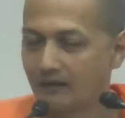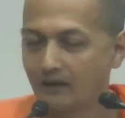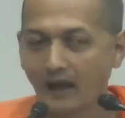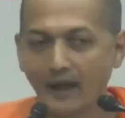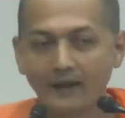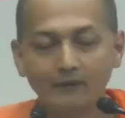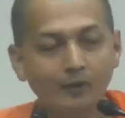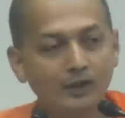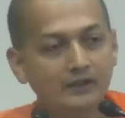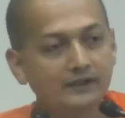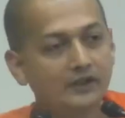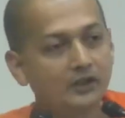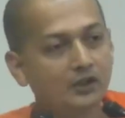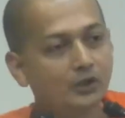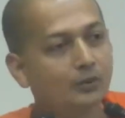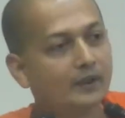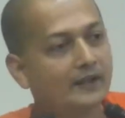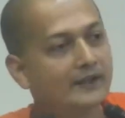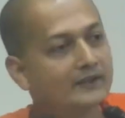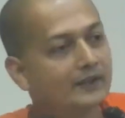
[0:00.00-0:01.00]
And what they
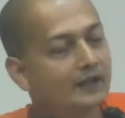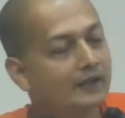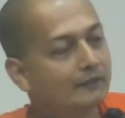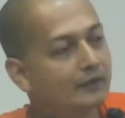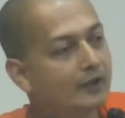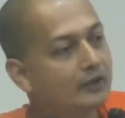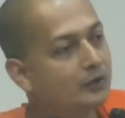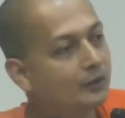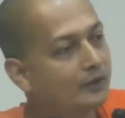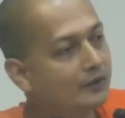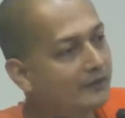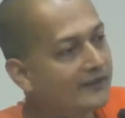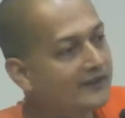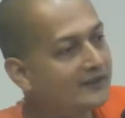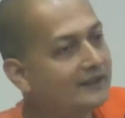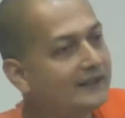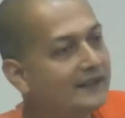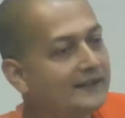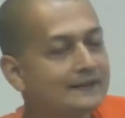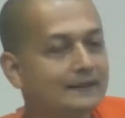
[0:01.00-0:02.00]
do is, when you
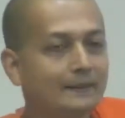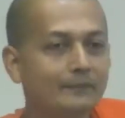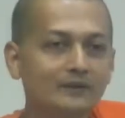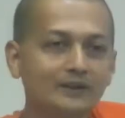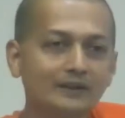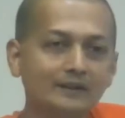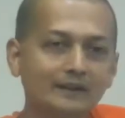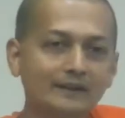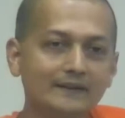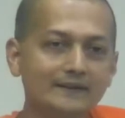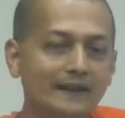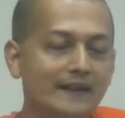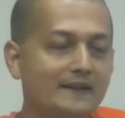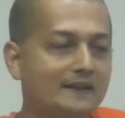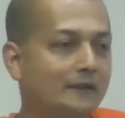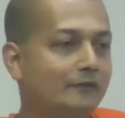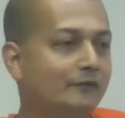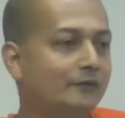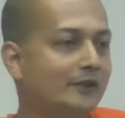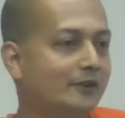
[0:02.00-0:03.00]
investigate something in a
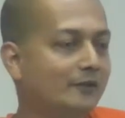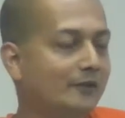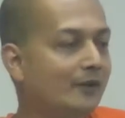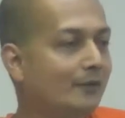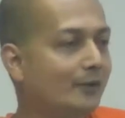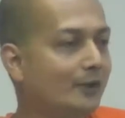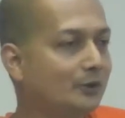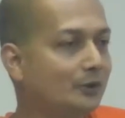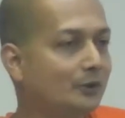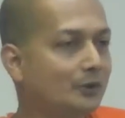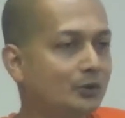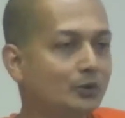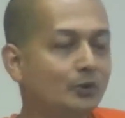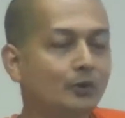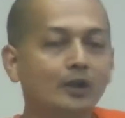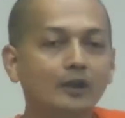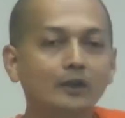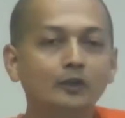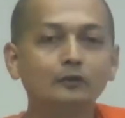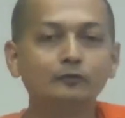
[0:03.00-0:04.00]
scientific way, what do?
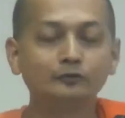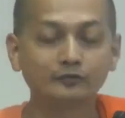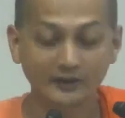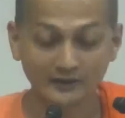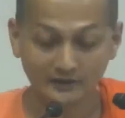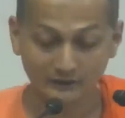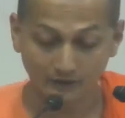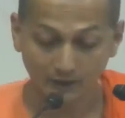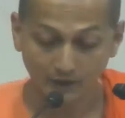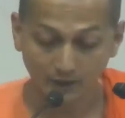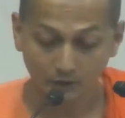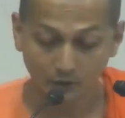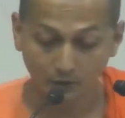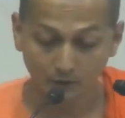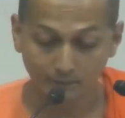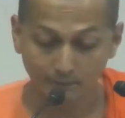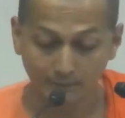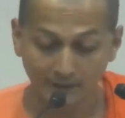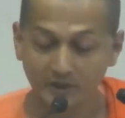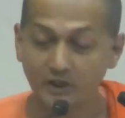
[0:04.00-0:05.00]
You
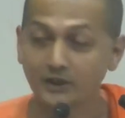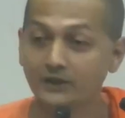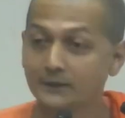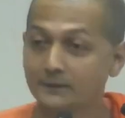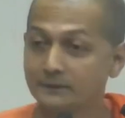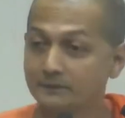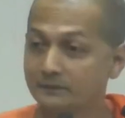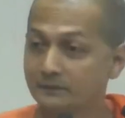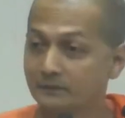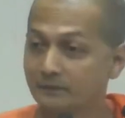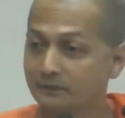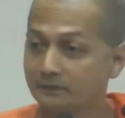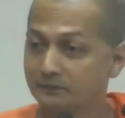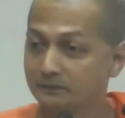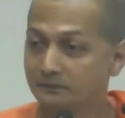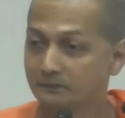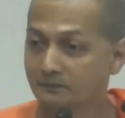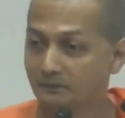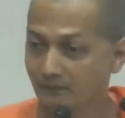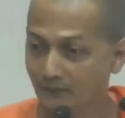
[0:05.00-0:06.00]
measure.
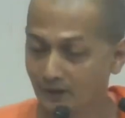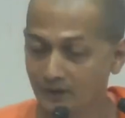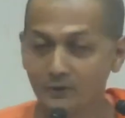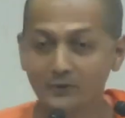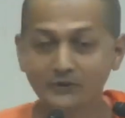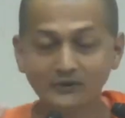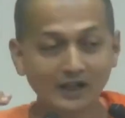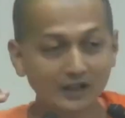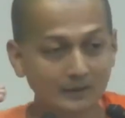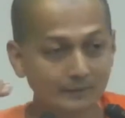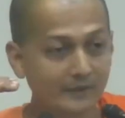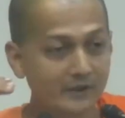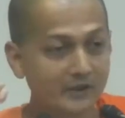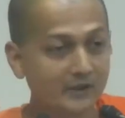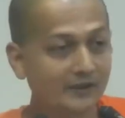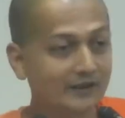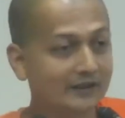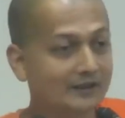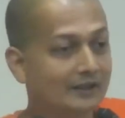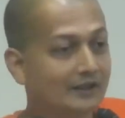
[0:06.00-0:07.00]
You start
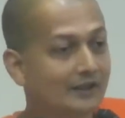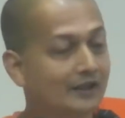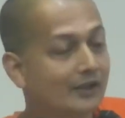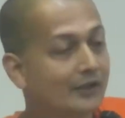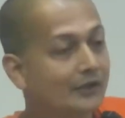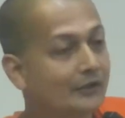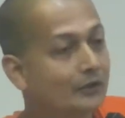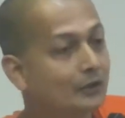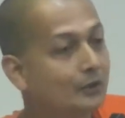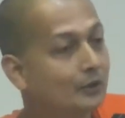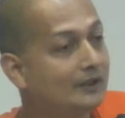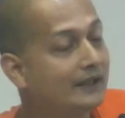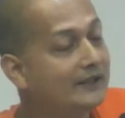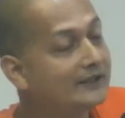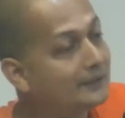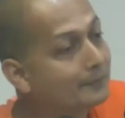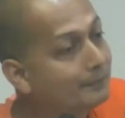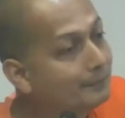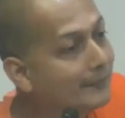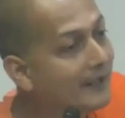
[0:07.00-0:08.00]
measuring. So
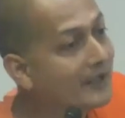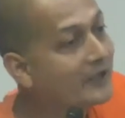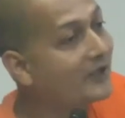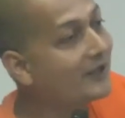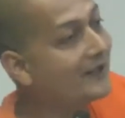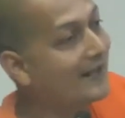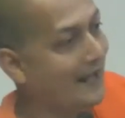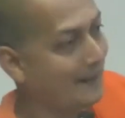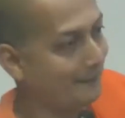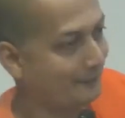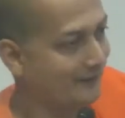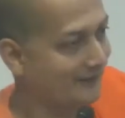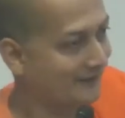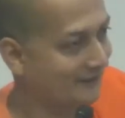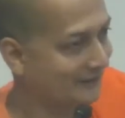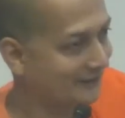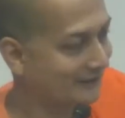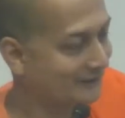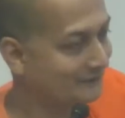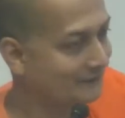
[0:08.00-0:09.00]
let's measure
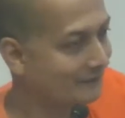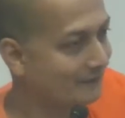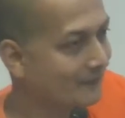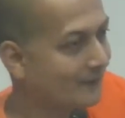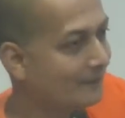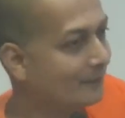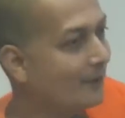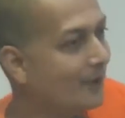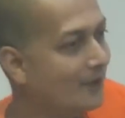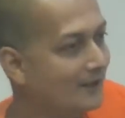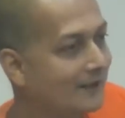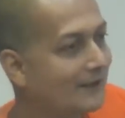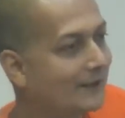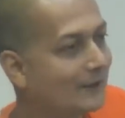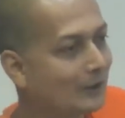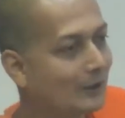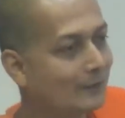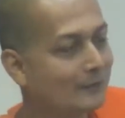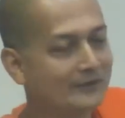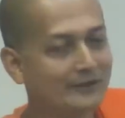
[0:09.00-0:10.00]
happiness. Modern
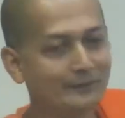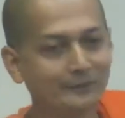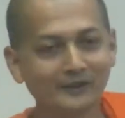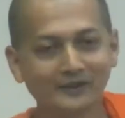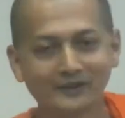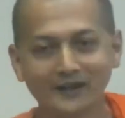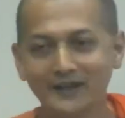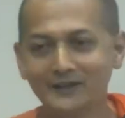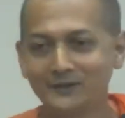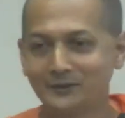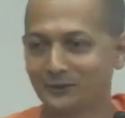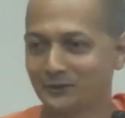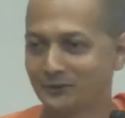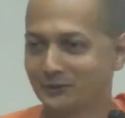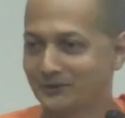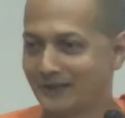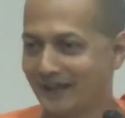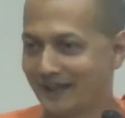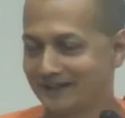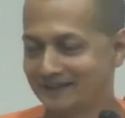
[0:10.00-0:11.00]
economists have been trying to
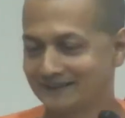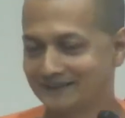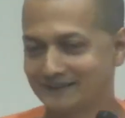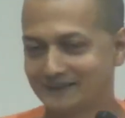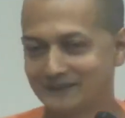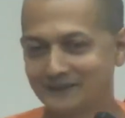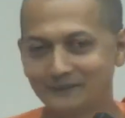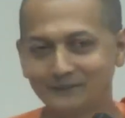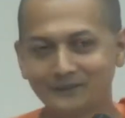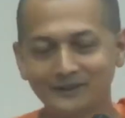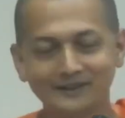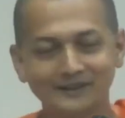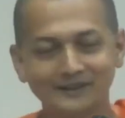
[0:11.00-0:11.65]
do that with